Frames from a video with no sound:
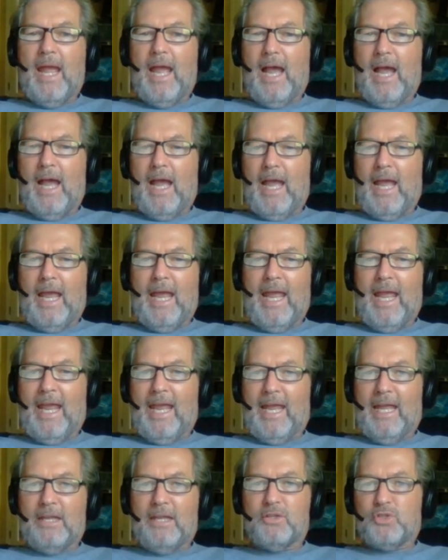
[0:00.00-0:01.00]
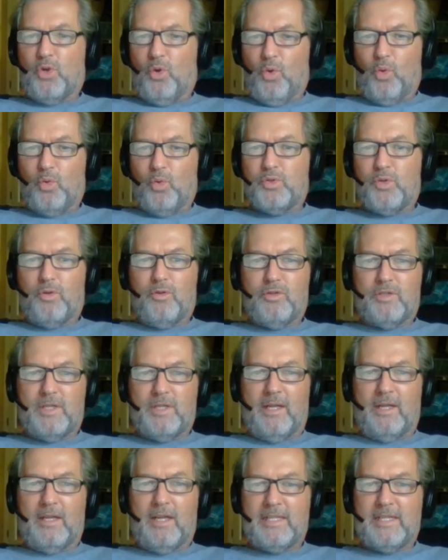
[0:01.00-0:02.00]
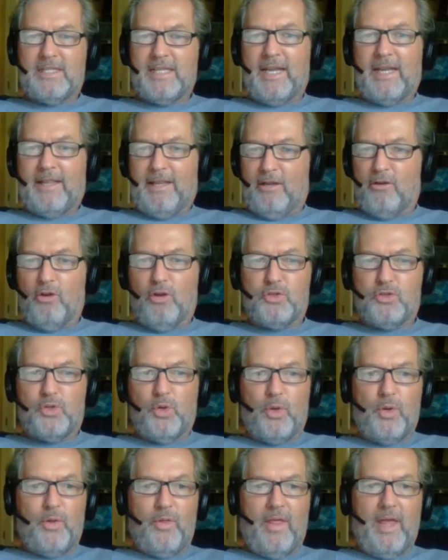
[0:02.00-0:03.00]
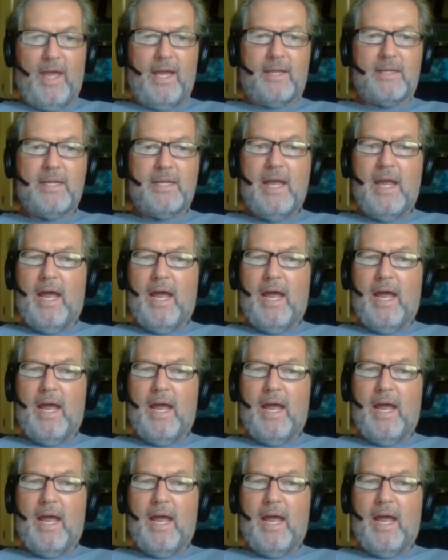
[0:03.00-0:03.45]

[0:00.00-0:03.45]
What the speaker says: And so there's a setting there. I'll show you that.